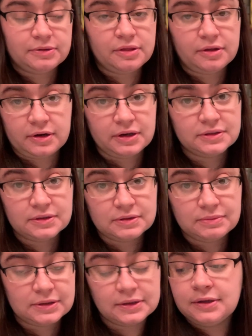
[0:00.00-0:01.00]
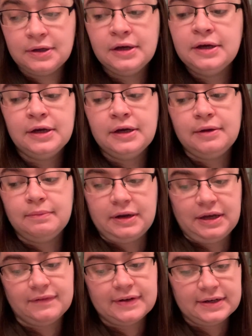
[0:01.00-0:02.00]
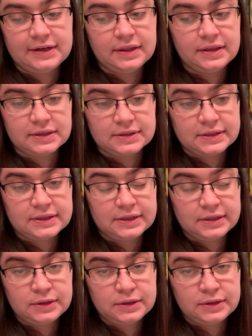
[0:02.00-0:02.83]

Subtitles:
I thought I saw something, but I haven't had anything since then.